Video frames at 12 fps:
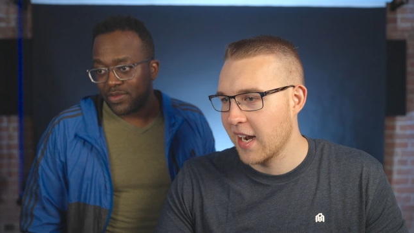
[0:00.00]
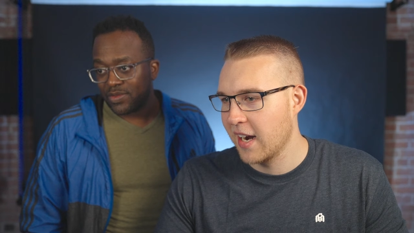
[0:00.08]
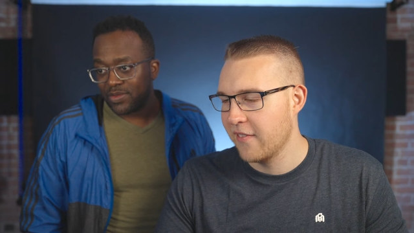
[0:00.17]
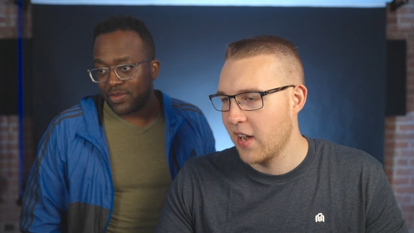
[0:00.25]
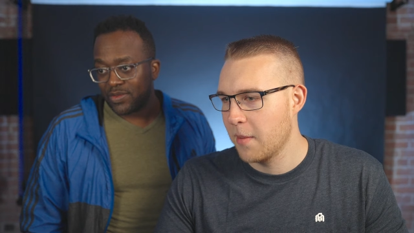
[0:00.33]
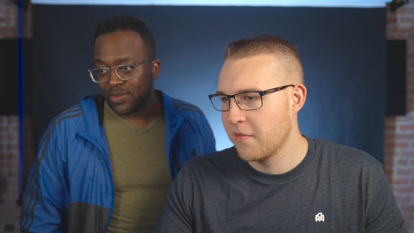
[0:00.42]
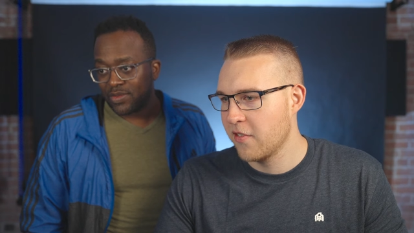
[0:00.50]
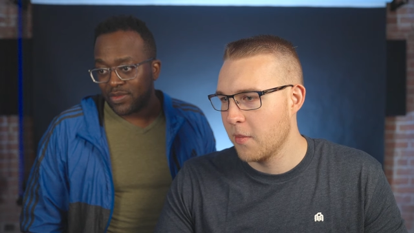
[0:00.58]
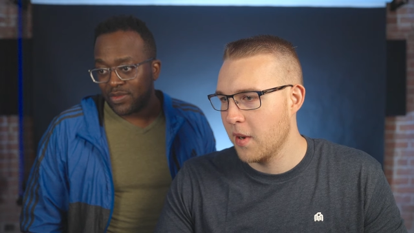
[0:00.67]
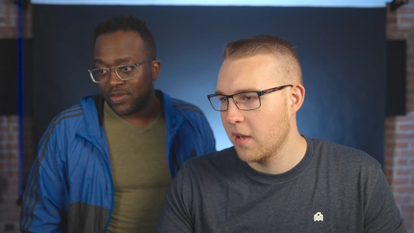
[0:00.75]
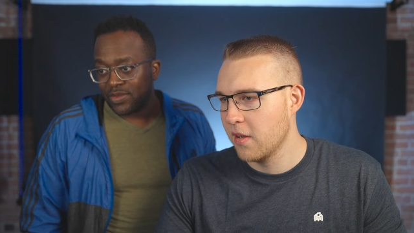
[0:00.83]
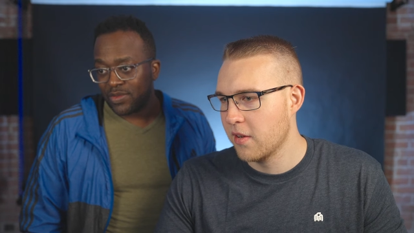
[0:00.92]
Speaker 1: kind of opt
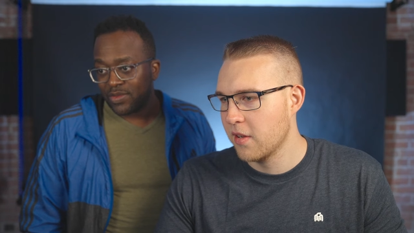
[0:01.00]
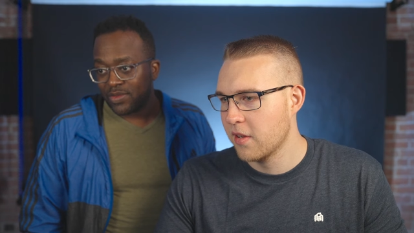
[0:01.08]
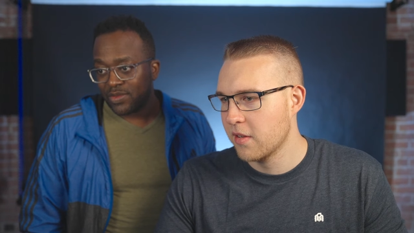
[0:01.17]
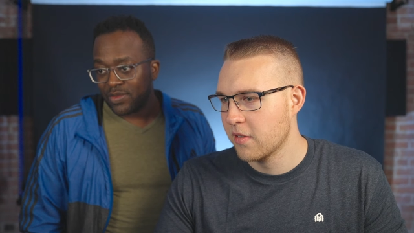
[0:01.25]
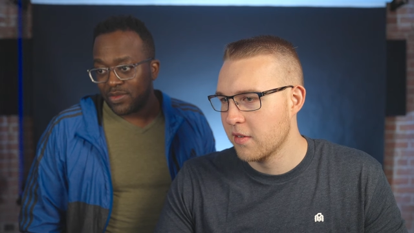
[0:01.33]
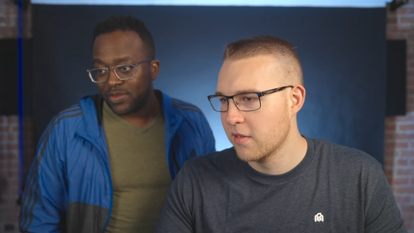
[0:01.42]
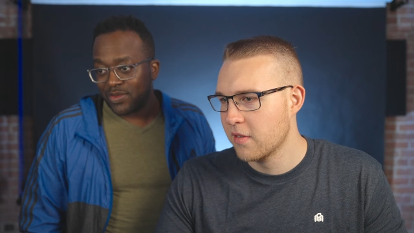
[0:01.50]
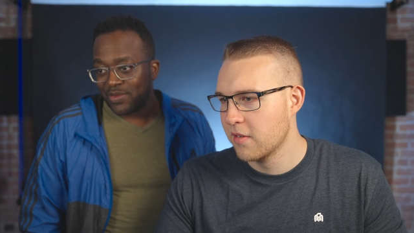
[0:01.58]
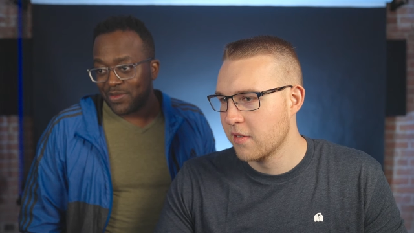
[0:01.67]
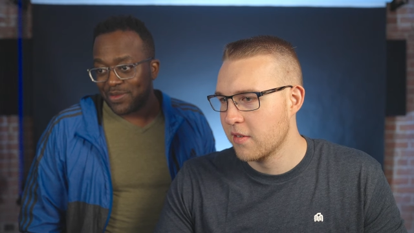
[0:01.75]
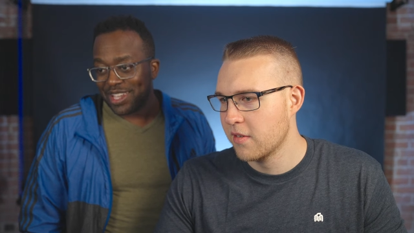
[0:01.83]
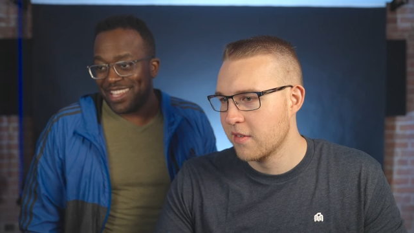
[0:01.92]
for bald.
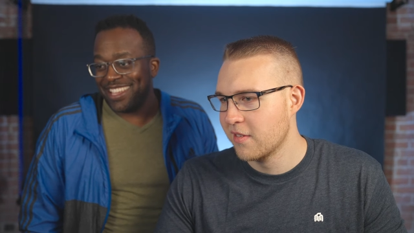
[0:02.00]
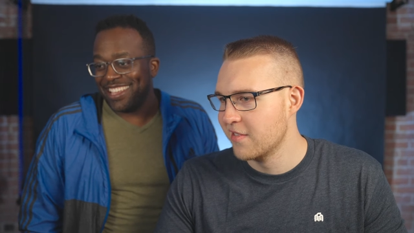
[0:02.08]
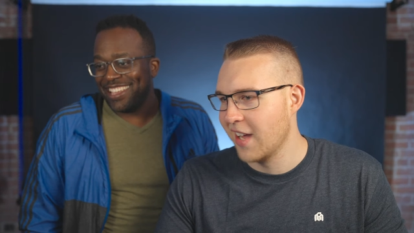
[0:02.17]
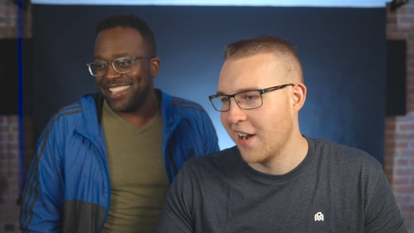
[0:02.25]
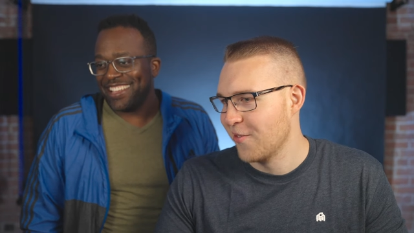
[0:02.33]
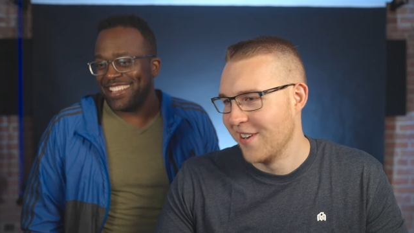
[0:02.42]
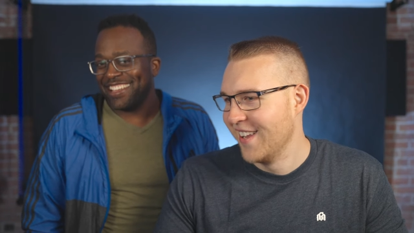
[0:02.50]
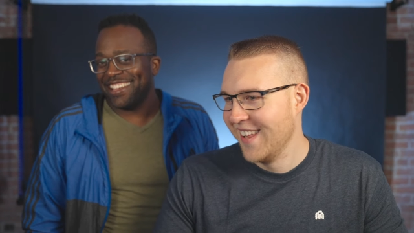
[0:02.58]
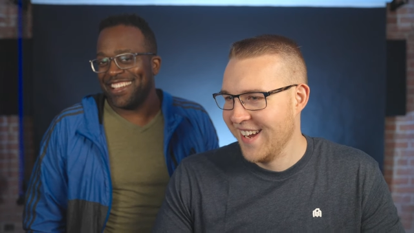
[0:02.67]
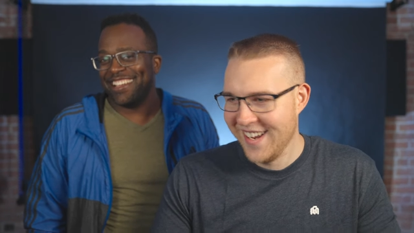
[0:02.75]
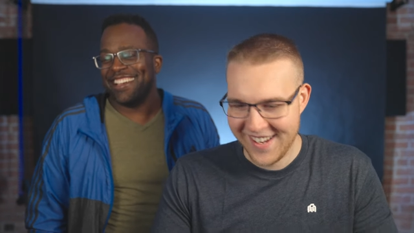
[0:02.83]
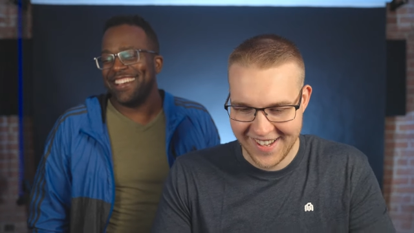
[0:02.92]
Not
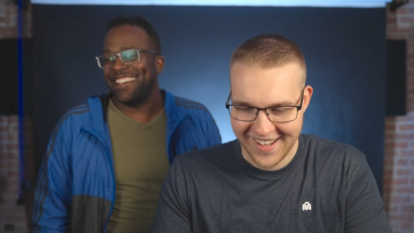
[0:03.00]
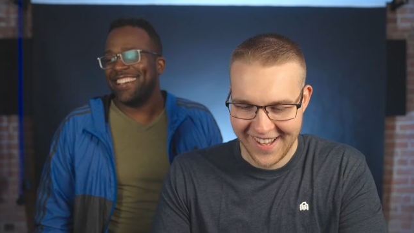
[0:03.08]
really.